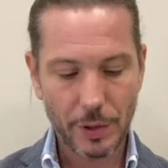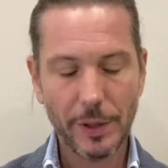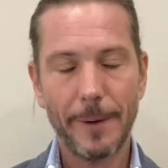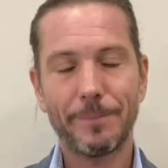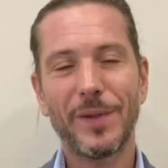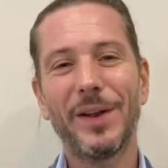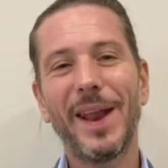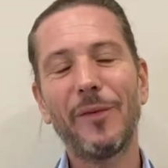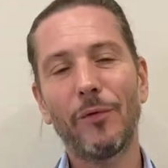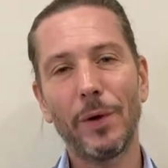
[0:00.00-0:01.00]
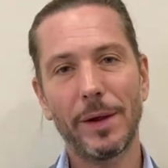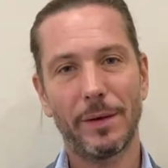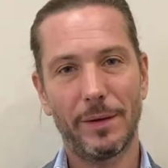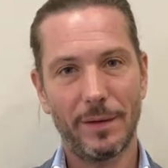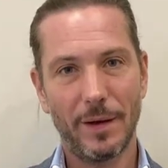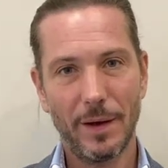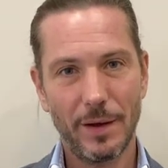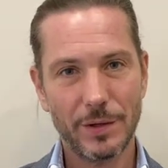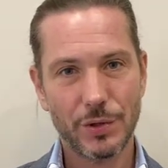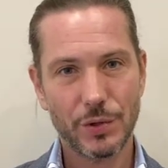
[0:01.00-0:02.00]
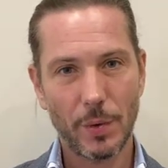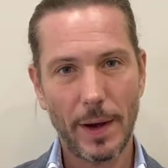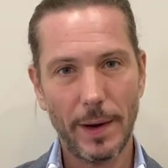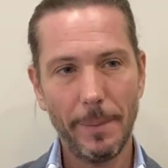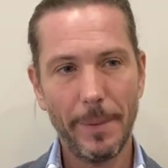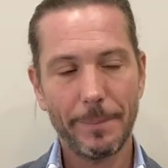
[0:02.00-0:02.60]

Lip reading: Okay, an African tribe,